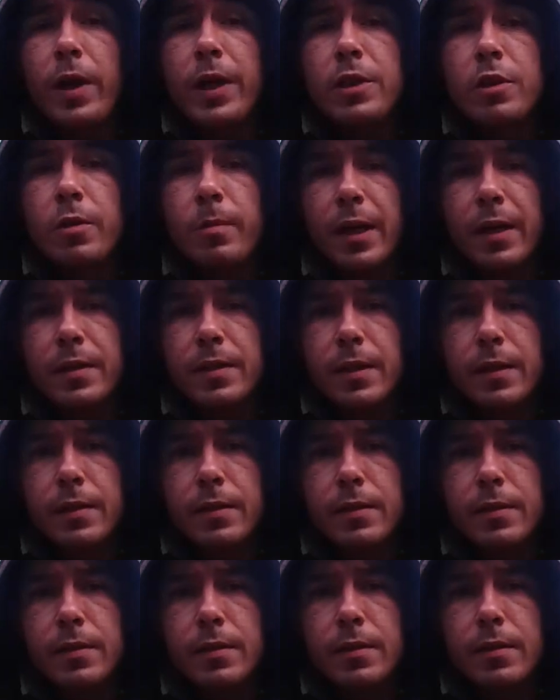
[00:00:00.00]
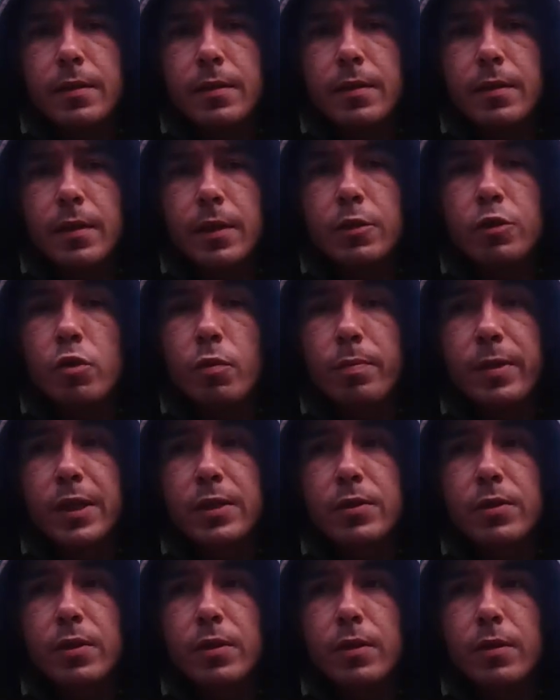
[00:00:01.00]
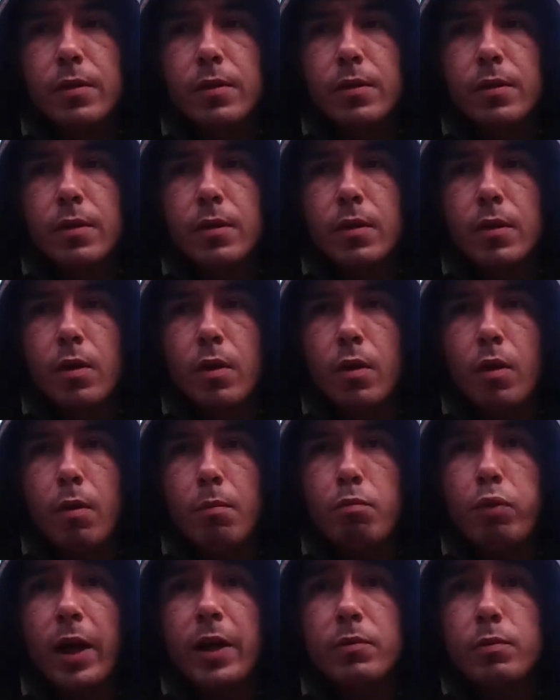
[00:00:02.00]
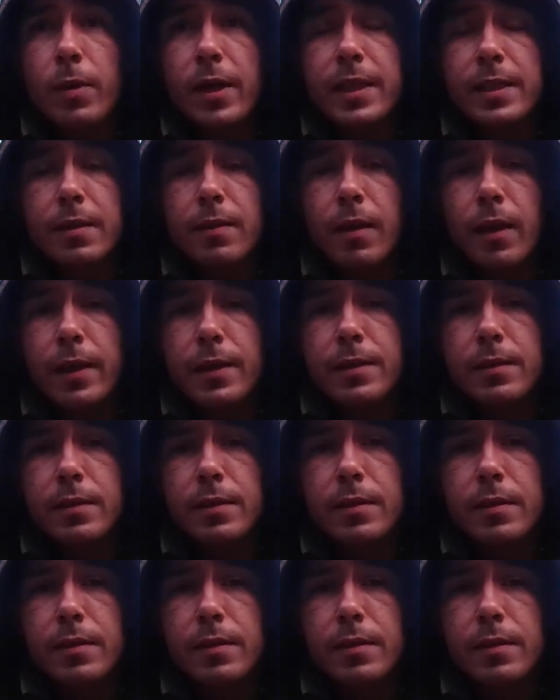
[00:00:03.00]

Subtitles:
way to meditate is to picture bright white light